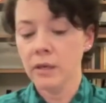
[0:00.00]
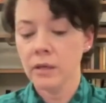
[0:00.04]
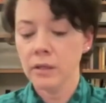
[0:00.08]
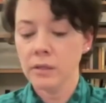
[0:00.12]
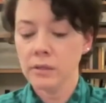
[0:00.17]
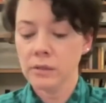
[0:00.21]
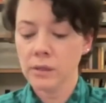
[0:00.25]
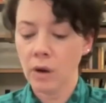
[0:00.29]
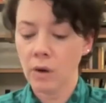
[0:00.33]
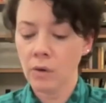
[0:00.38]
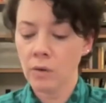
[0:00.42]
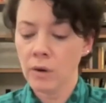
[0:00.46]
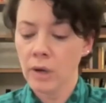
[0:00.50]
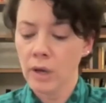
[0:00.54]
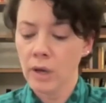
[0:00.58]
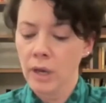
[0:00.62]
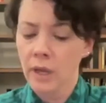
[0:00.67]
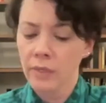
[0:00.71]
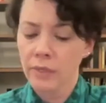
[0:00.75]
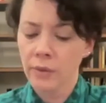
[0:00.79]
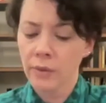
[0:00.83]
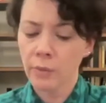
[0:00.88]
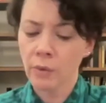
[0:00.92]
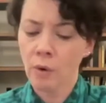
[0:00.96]
So
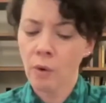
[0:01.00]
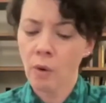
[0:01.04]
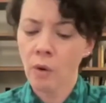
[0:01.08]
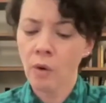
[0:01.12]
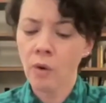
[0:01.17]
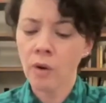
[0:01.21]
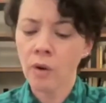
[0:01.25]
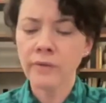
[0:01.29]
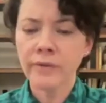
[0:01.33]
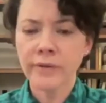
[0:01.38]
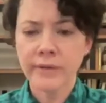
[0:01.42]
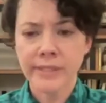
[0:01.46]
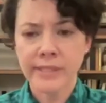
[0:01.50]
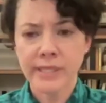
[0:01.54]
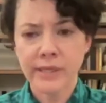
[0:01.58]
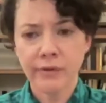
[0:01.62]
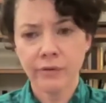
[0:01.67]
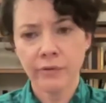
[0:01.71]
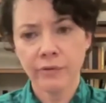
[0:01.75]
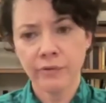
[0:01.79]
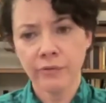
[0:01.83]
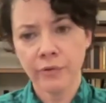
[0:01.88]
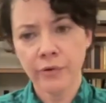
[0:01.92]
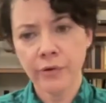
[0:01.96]
there were all of these
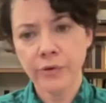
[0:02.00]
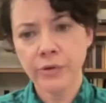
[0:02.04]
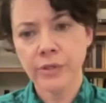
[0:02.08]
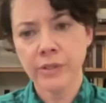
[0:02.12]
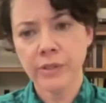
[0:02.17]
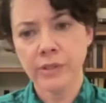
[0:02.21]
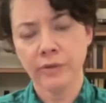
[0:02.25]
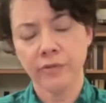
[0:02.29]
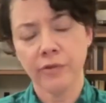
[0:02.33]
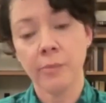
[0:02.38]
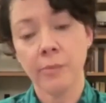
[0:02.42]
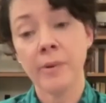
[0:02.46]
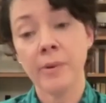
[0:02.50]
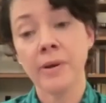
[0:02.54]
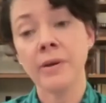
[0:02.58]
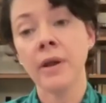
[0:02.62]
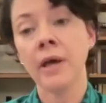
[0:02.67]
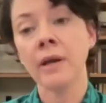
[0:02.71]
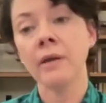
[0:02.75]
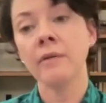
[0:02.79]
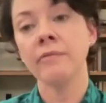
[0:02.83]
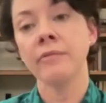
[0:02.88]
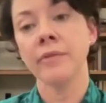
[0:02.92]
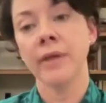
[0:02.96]
different versions of her, but
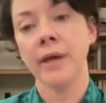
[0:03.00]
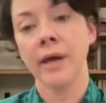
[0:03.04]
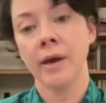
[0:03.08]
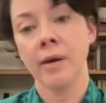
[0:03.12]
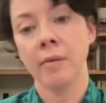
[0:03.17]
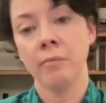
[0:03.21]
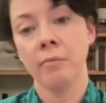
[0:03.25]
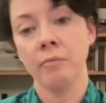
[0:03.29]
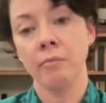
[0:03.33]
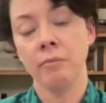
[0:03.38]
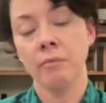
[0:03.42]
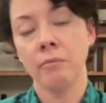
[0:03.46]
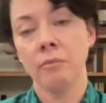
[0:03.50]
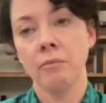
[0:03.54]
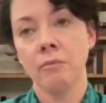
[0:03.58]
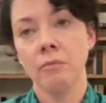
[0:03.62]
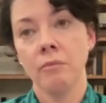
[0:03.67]
none of them